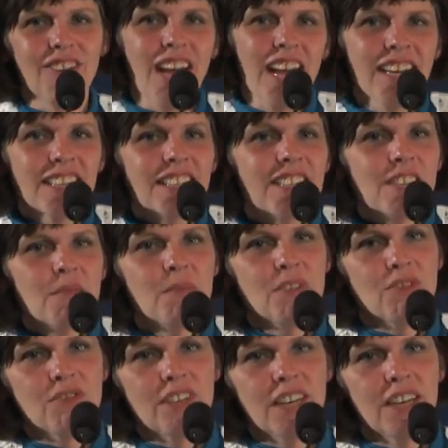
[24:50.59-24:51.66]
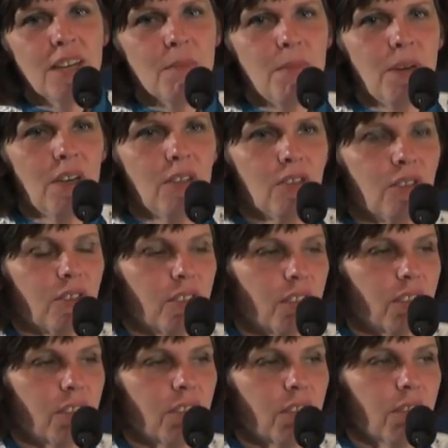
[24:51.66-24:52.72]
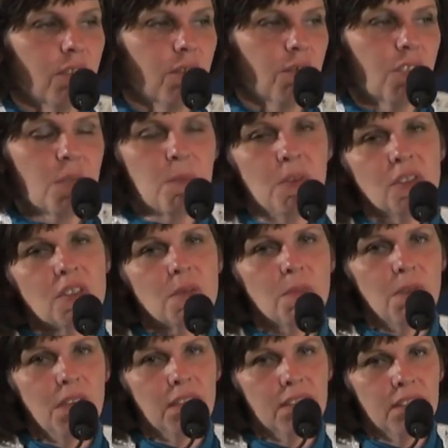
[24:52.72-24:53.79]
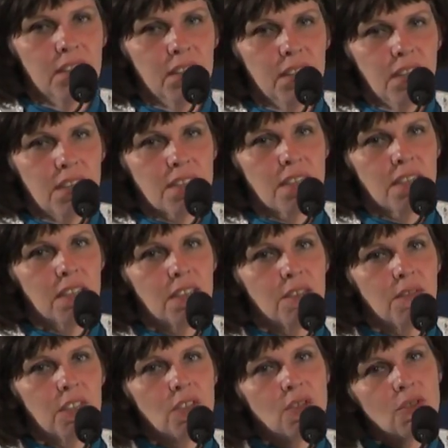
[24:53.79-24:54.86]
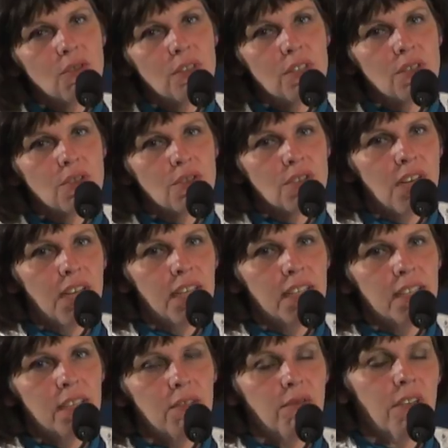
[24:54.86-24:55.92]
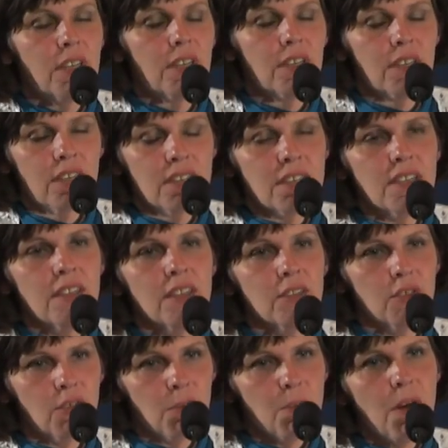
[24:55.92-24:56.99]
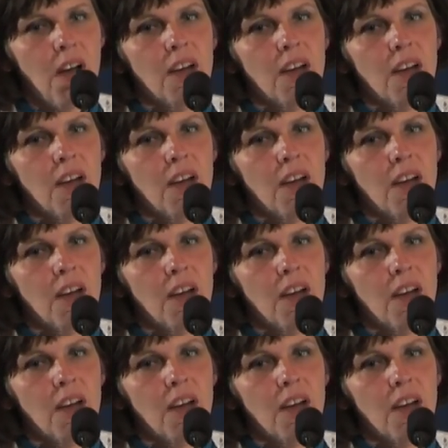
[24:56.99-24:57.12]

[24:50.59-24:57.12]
anarchism is really about responsibility as an individual in a society and recognizing that you're a